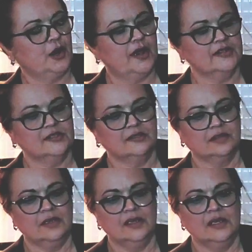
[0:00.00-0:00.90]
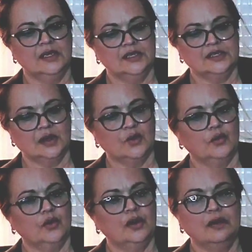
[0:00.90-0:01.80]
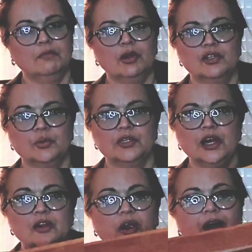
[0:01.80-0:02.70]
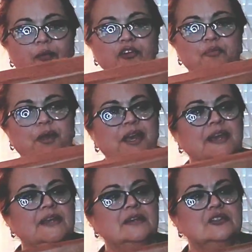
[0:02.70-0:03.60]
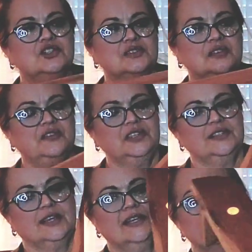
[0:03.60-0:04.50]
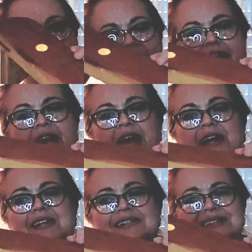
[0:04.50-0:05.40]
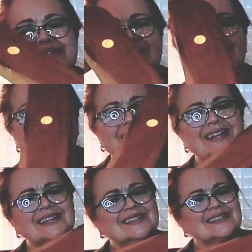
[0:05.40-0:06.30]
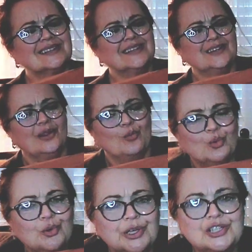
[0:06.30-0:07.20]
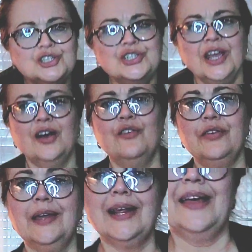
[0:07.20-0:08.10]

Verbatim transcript: price, so marked $1, I would have paid just 50 cents. And it's the tiniest little wood shelf, and